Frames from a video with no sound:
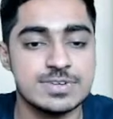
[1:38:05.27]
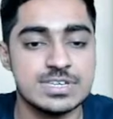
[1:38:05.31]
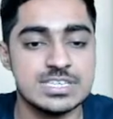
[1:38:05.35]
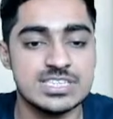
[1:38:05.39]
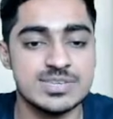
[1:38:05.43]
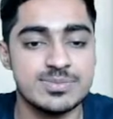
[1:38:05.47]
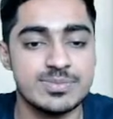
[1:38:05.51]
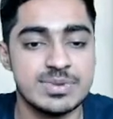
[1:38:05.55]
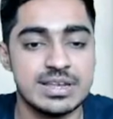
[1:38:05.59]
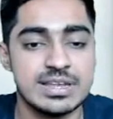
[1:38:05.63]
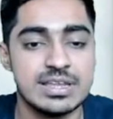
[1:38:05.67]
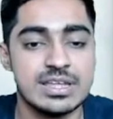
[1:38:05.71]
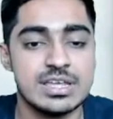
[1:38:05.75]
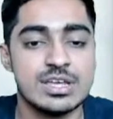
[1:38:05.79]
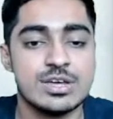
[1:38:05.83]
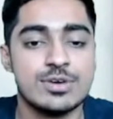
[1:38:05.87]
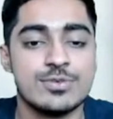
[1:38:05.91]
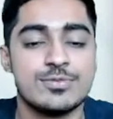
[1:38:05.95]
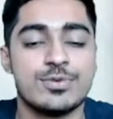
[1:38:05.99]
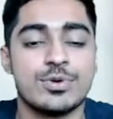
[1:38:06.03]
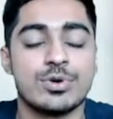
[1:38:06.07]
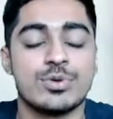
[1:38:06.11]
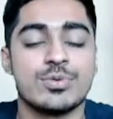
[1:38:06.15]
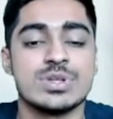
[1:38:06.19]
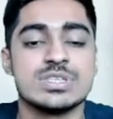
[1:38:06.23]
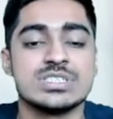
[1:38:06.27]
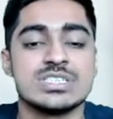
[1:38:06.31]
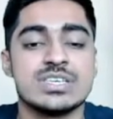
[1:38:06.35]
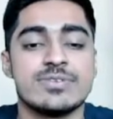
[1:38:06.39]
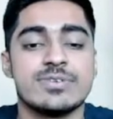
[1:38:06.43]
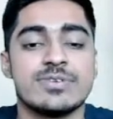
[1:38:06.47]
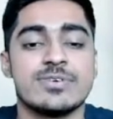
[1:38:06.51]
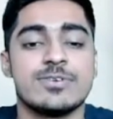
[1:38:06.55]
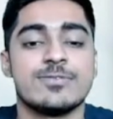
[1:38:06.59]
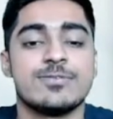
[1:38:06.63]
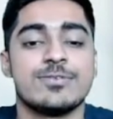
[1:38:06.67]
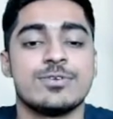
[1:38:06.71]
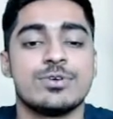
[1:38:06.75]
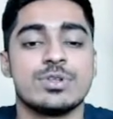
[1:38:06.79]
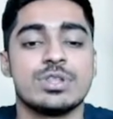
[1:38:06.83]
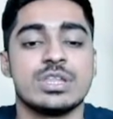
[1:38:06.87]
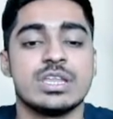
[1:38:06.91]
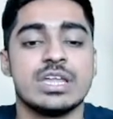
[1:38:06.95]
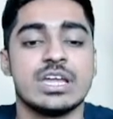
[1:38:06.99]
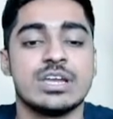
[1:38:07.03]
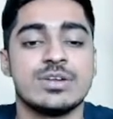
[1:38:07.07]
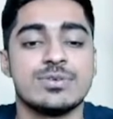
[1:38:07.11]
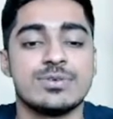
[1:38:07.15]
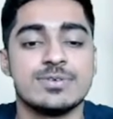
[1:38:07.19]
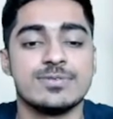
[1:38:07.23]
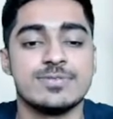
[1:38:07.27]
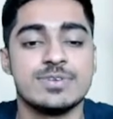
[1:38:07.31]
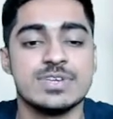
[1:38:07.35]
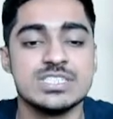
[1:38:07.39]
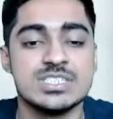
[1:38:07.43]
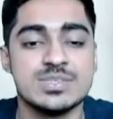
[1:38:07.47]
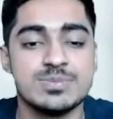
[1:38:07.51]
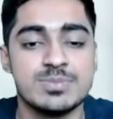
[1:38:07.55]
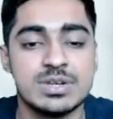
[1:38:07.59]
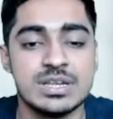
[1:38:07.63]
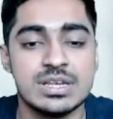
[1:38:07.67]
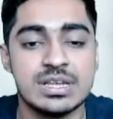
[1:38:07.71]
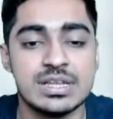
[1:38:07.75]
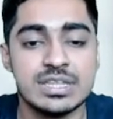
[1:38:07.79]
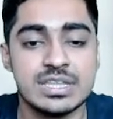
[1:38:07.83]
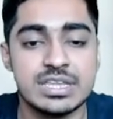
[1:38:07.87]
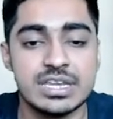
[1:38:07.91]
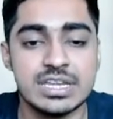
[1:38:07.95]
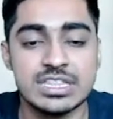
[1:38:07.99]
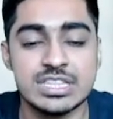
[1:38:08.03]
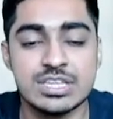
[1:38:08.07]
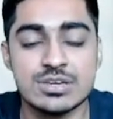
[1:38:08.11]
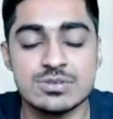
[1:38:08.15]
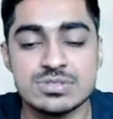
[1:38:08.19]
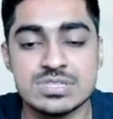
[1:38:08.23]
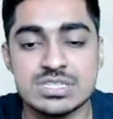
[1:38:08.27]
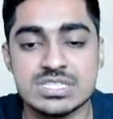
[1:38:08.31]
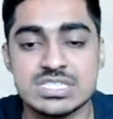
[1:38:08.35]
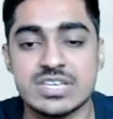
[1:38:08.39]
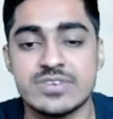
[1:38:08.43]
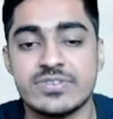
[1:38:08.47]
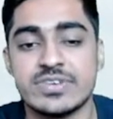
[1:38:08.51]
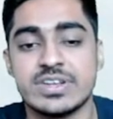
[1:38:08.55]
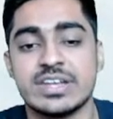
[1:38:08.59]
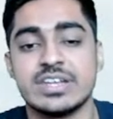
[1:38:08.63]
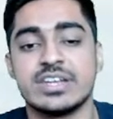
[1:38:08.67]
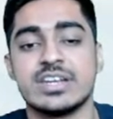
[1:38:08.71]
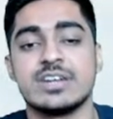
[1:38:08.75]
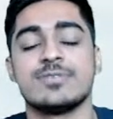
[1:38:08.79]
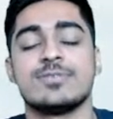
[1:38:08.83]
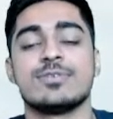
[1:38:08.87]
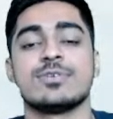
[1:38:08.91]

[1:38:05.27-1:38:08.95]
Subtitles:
feasible. 4171, 4381 feasible. 3,700,